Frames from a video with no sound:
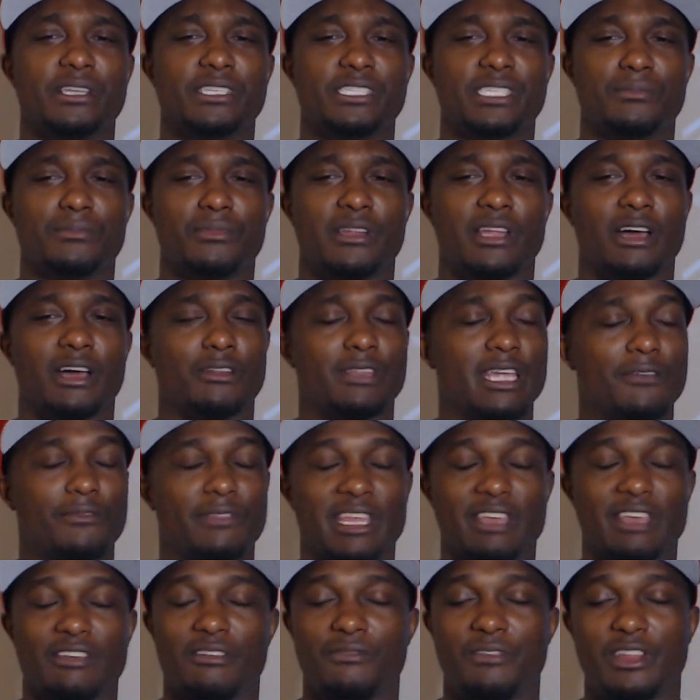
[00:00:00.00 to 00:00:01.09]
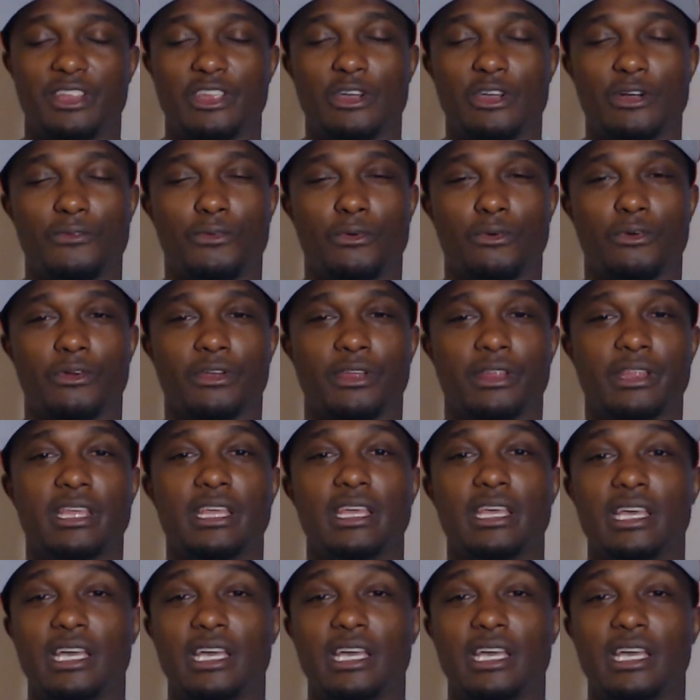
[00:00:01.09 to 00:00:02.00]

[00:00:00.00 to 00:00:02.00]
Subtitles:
missing, but I'll definitely have a video for it.